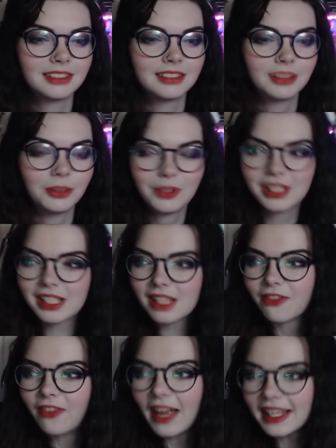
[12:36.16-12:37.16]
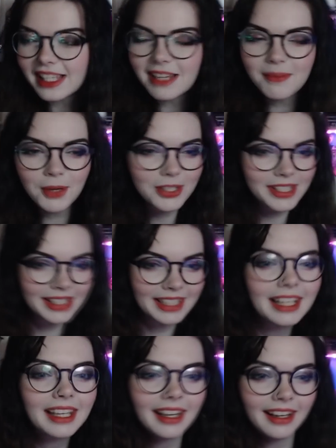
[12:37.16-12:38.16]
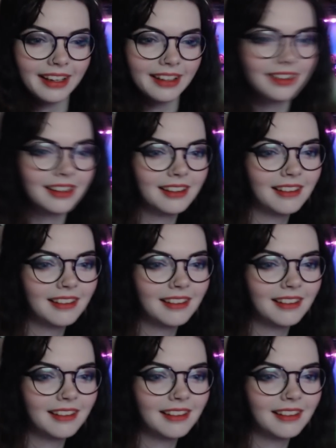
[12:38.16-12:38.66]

Well, this is fancy music again.